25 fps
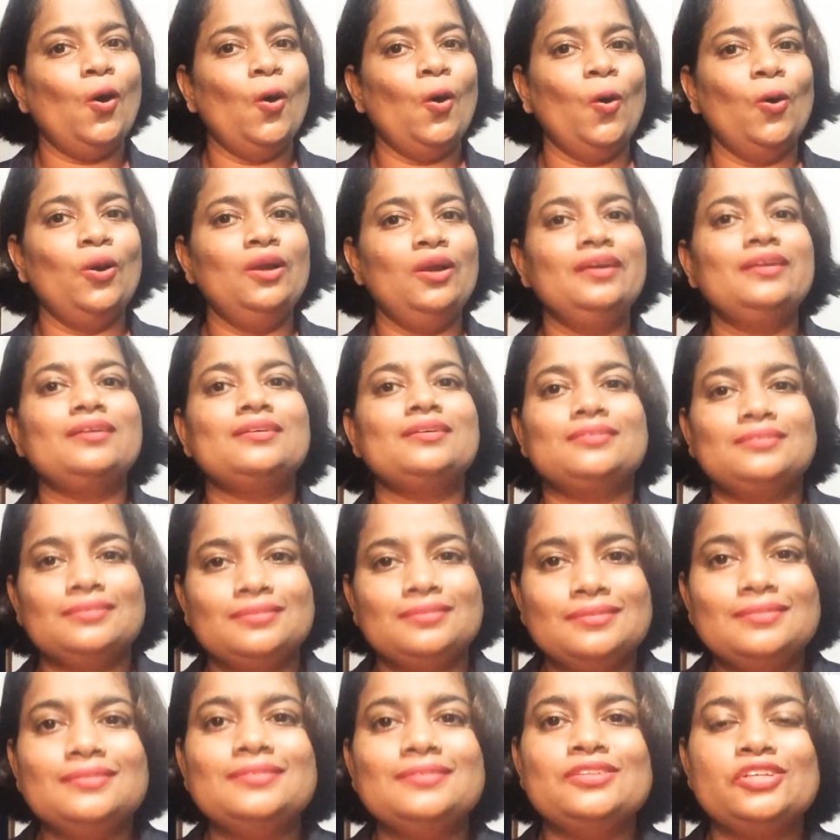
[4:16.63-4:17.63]
old
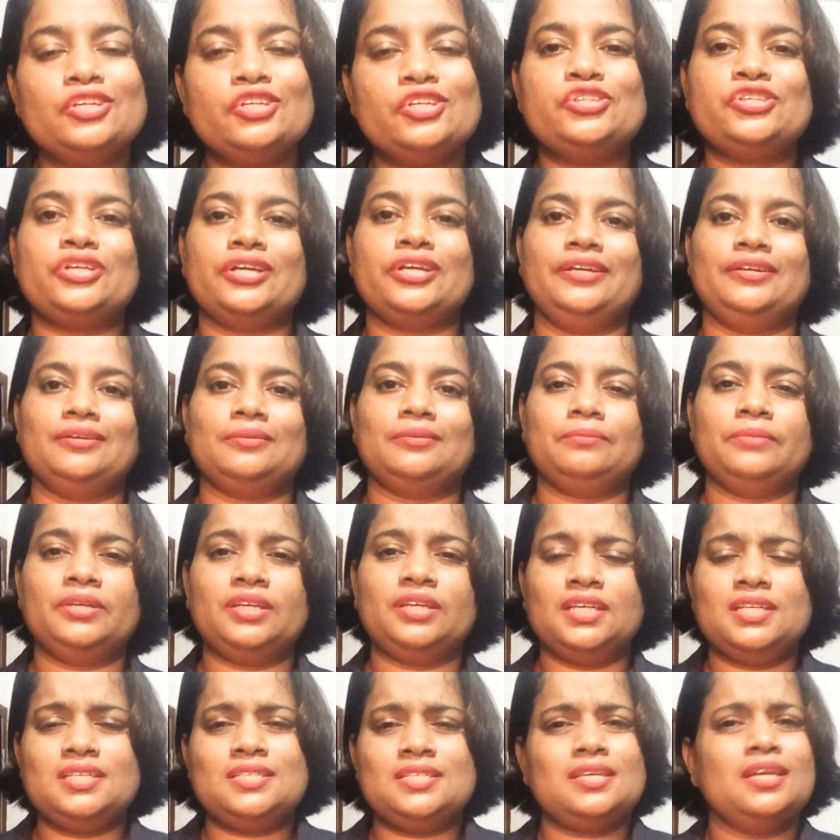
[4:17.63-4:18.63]
shed
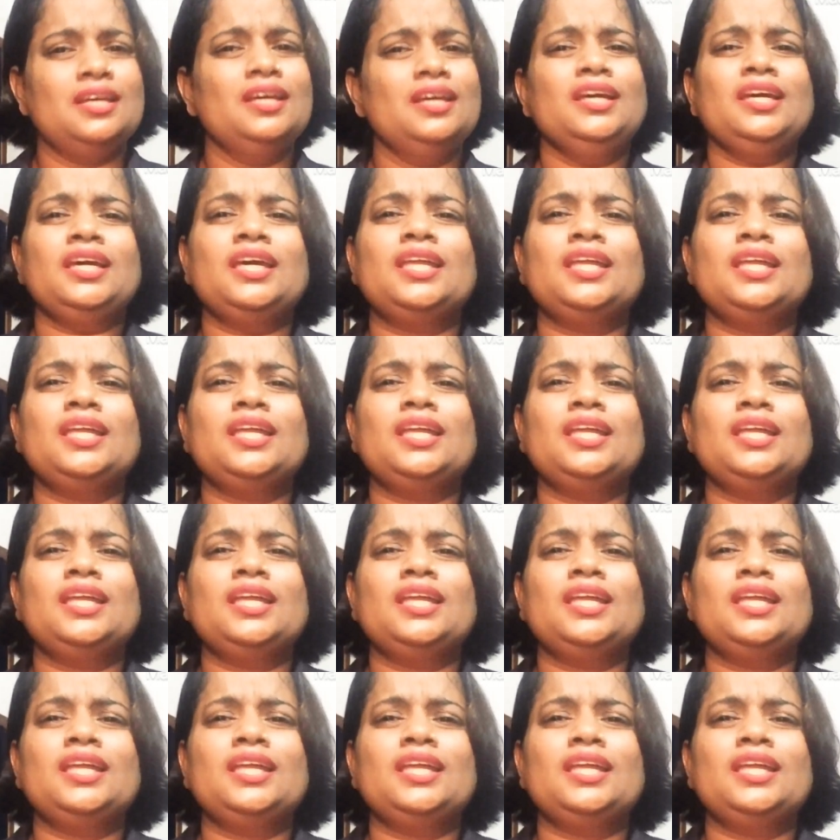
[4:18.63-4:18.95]
because